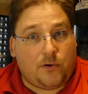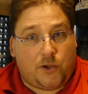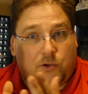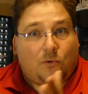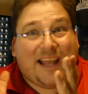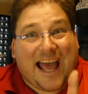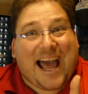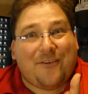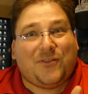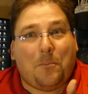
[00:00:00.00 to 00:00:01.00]
you don't
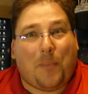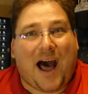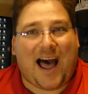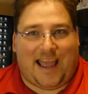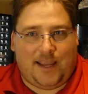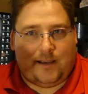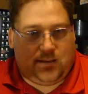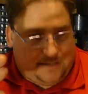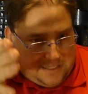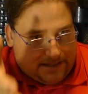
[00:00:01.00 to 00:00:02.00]
have to buy
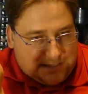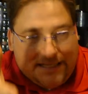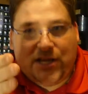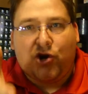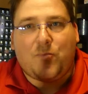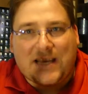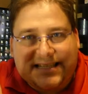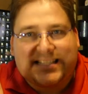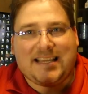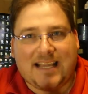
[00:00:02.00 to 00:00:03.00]
the gear
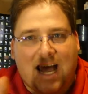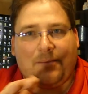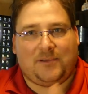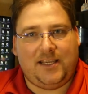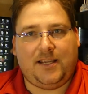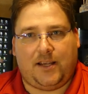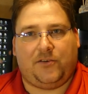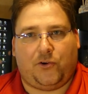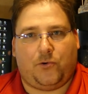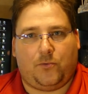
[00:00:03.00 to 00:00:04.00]
best thing I'm linking
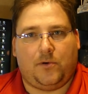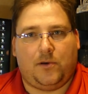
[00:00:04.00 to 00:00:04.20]
to.